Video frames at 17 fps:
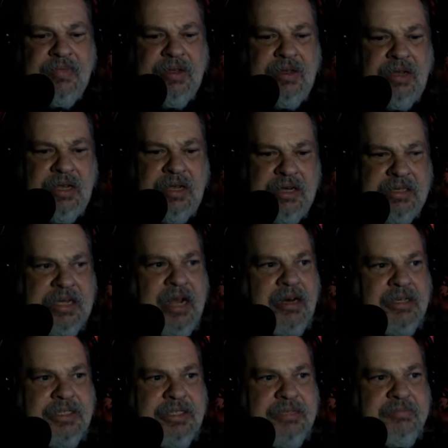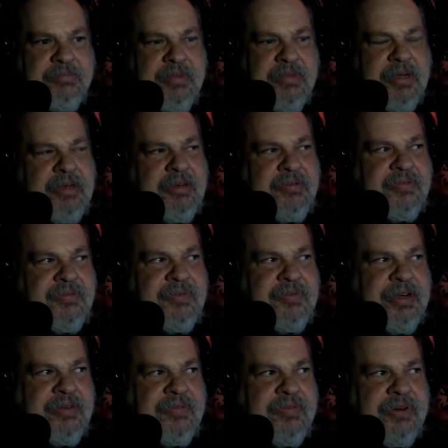intelligent move.
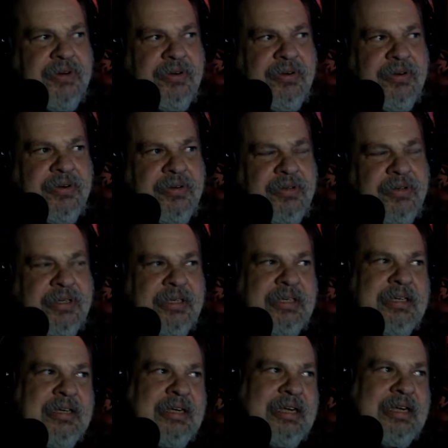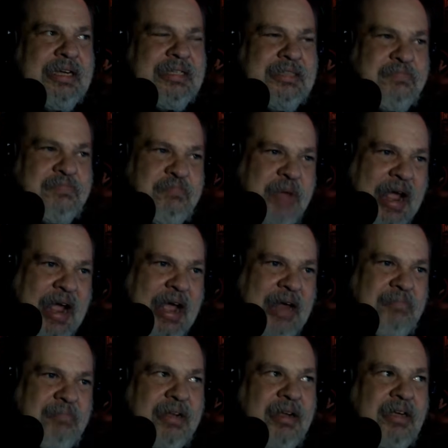It's
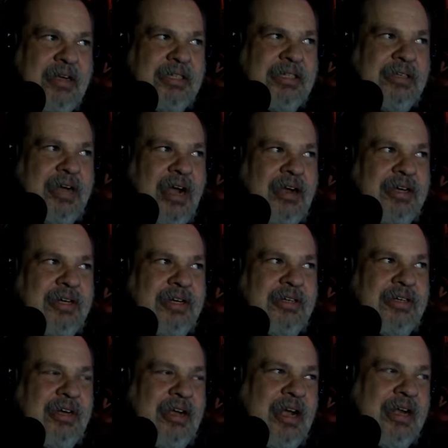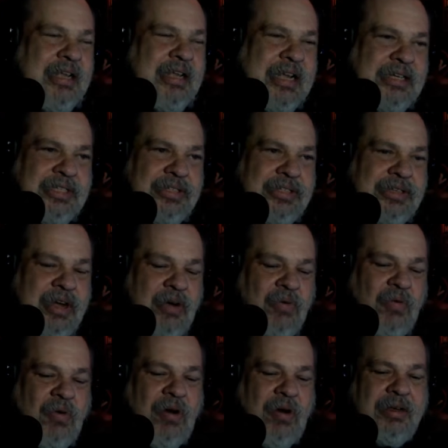bad because I guess you don't
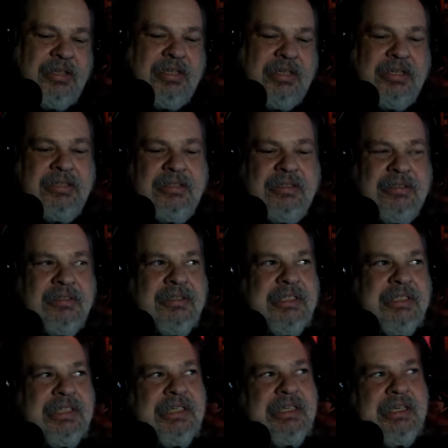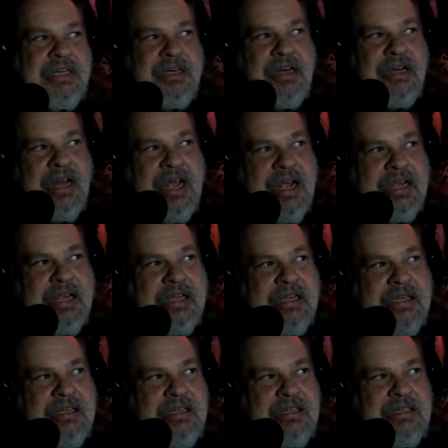want to,
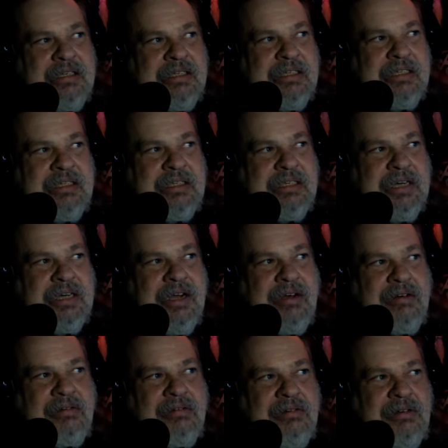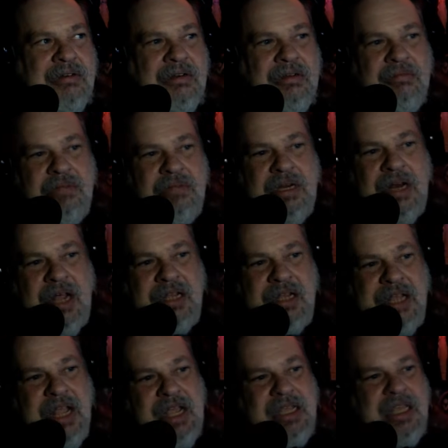like, you know be like,
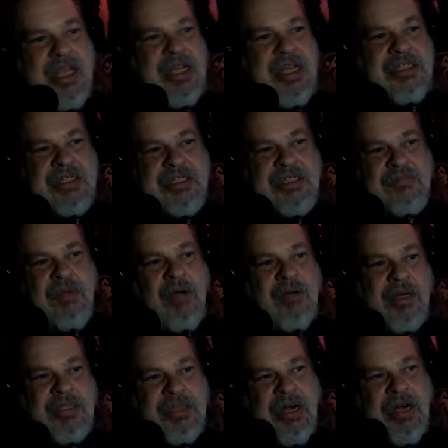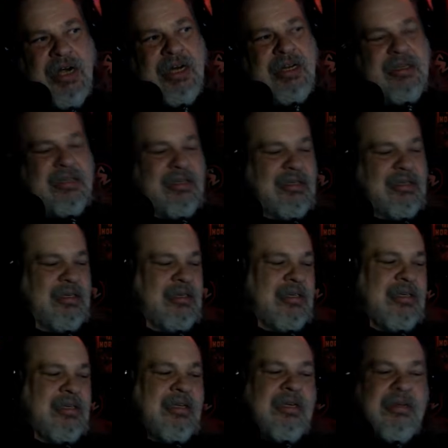"Hey kids, smoke and drink,"
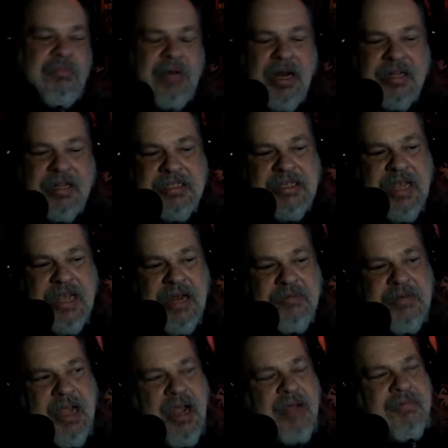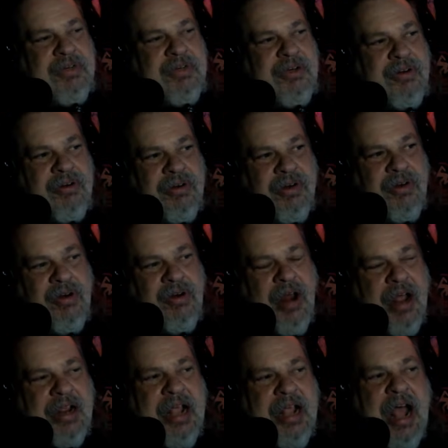but at the same time you're
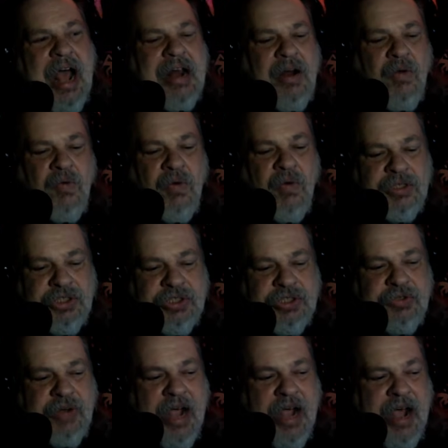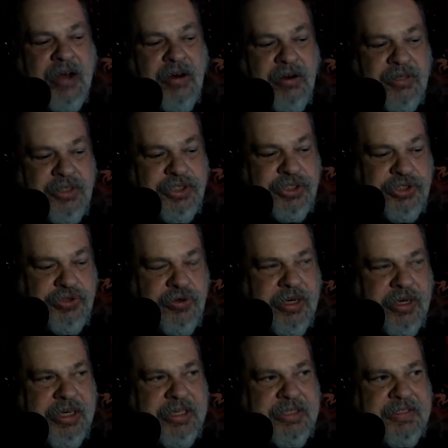like, "I don't want you out on the
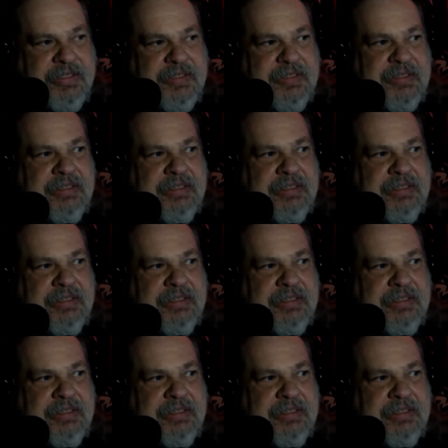streets